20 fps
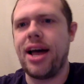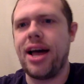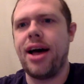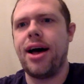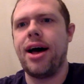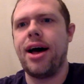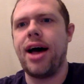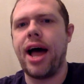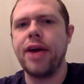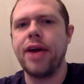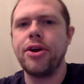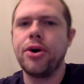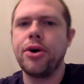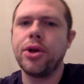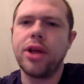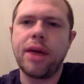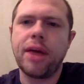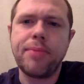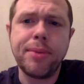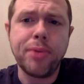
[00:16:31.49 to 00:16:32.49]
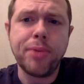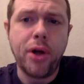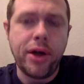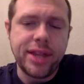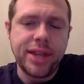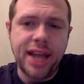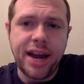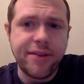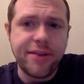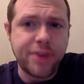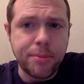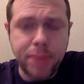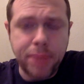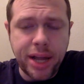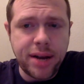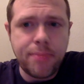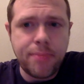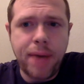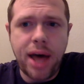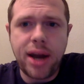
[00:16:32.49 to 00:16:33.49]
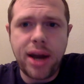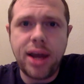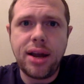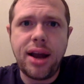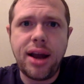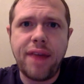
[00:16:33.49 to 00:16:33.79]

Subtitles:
I know a lot of people online have complained about it.